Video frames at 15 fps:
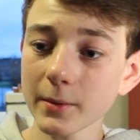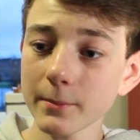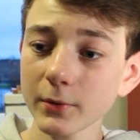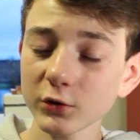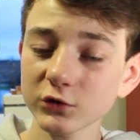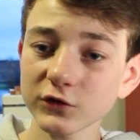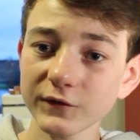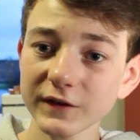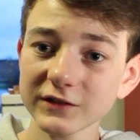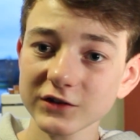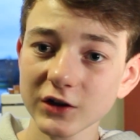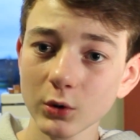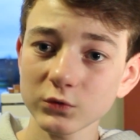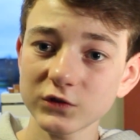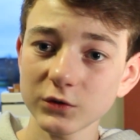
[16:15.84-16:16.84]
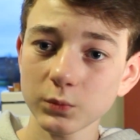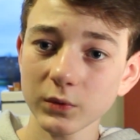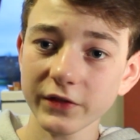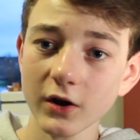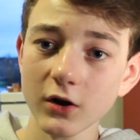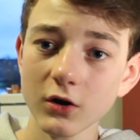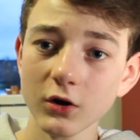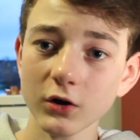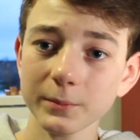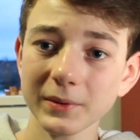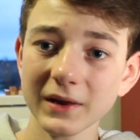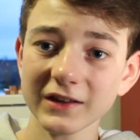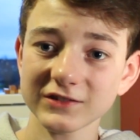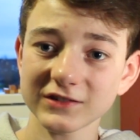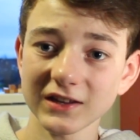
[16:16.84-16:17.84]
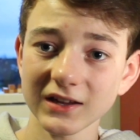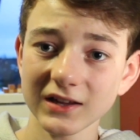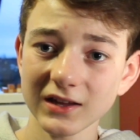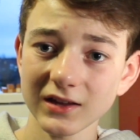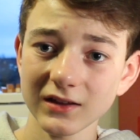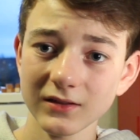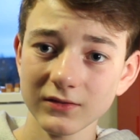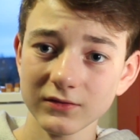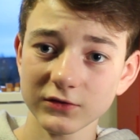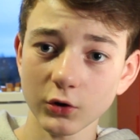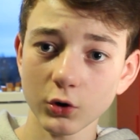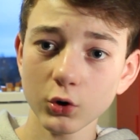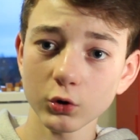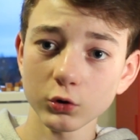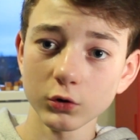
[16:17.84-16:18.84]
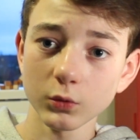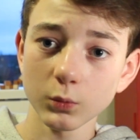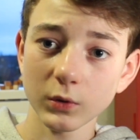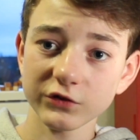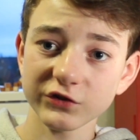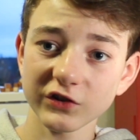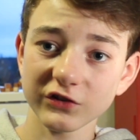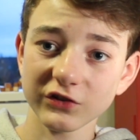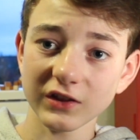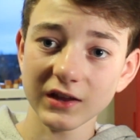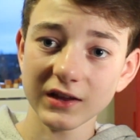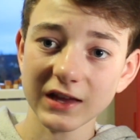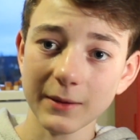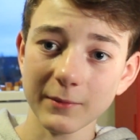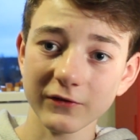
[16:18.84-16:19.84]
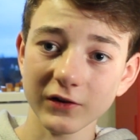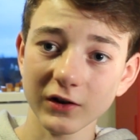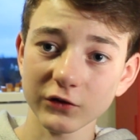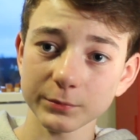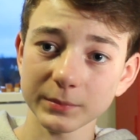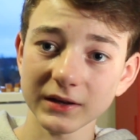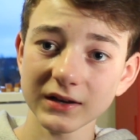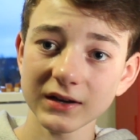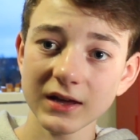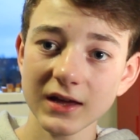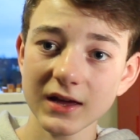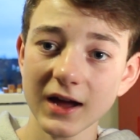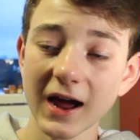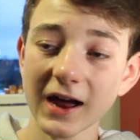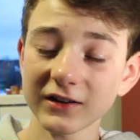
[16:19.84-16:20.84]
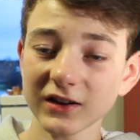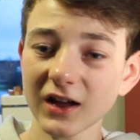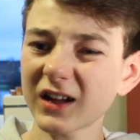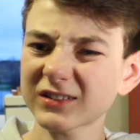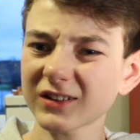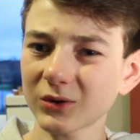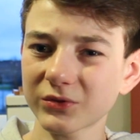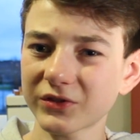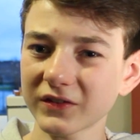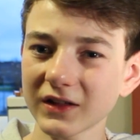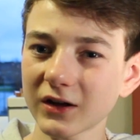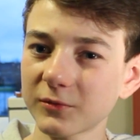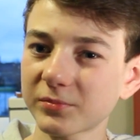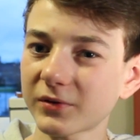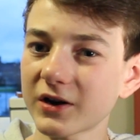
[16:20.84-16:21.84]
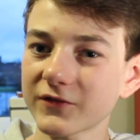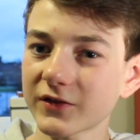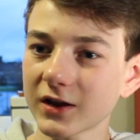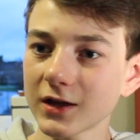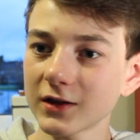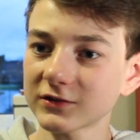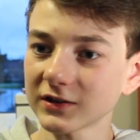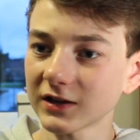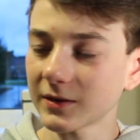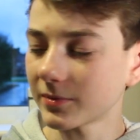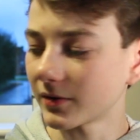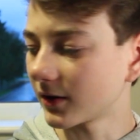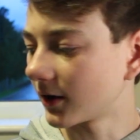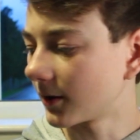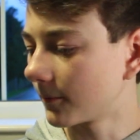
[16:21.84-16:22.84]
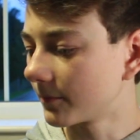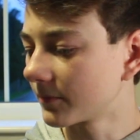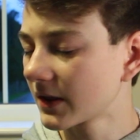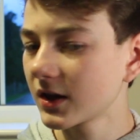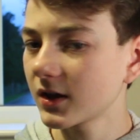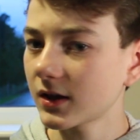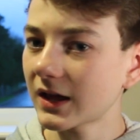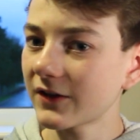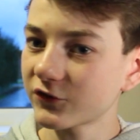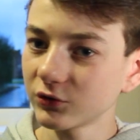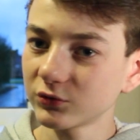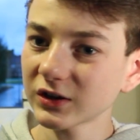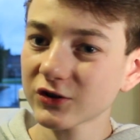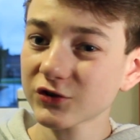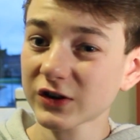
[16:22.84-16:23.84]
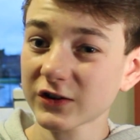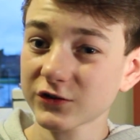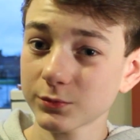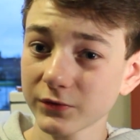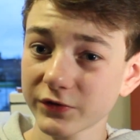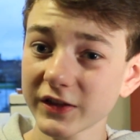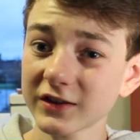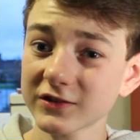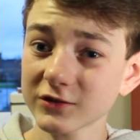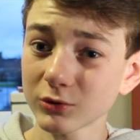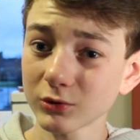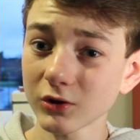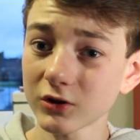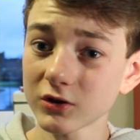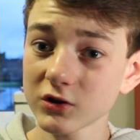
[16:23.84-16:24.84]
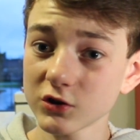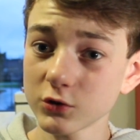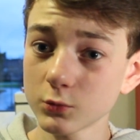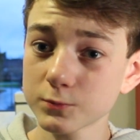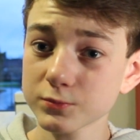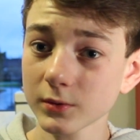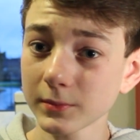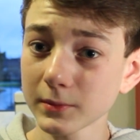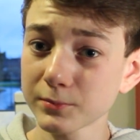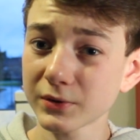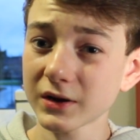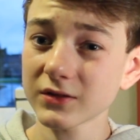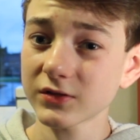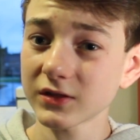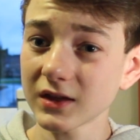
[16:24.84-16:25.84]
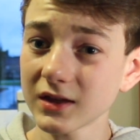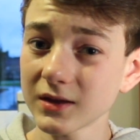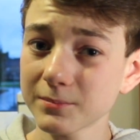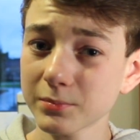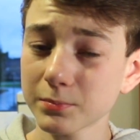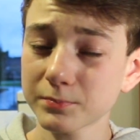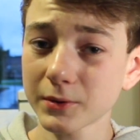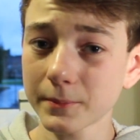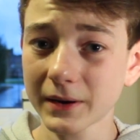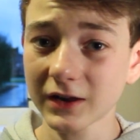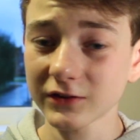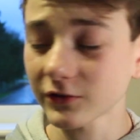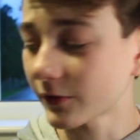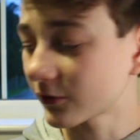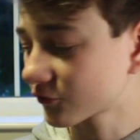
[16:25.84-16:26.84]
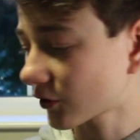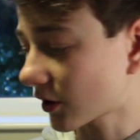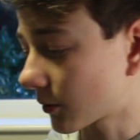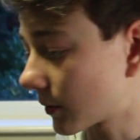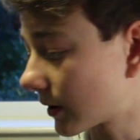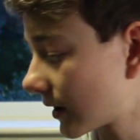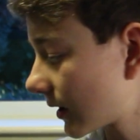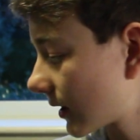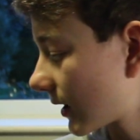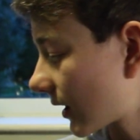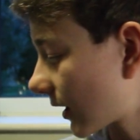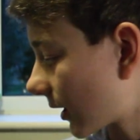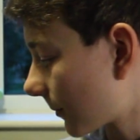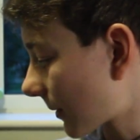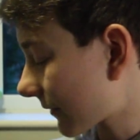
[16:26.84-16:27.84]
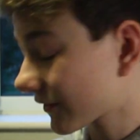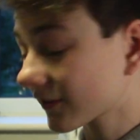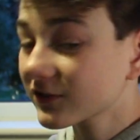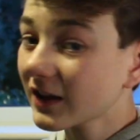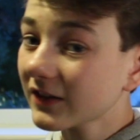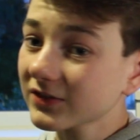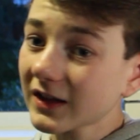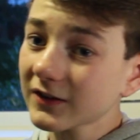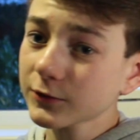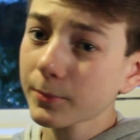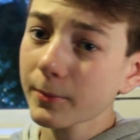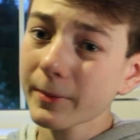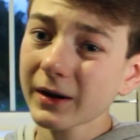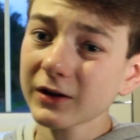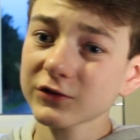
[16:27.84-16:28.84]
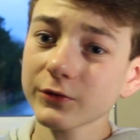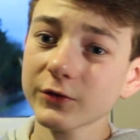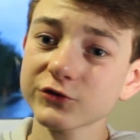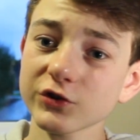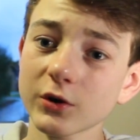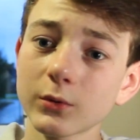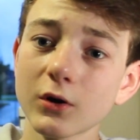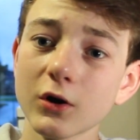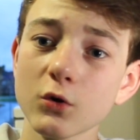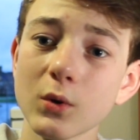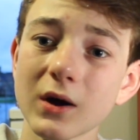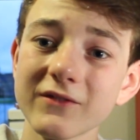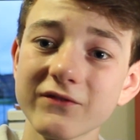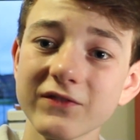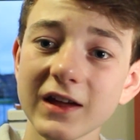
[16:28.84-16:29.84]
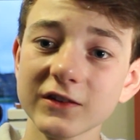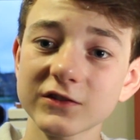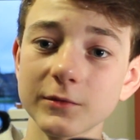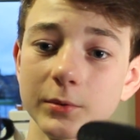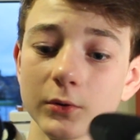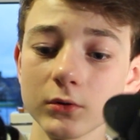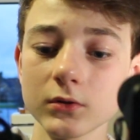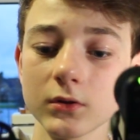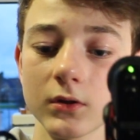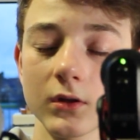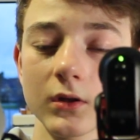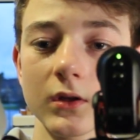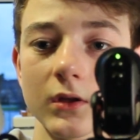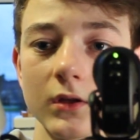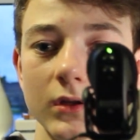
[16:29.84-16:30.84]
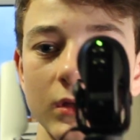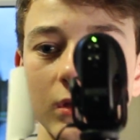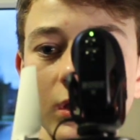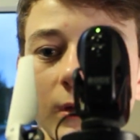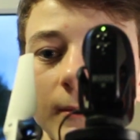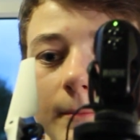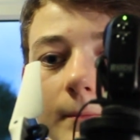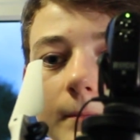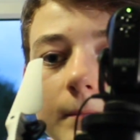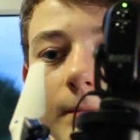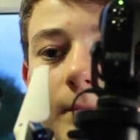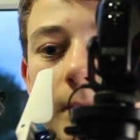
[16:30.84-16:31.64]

but most of it is coated with a hard plastic, the hull, which is the camouflage bit, and I don't think that would break very easily, but if you did crash with this hull on, you'd probably break the propellers on the drone. Having said that, the propellers on the drone are quite flexible, as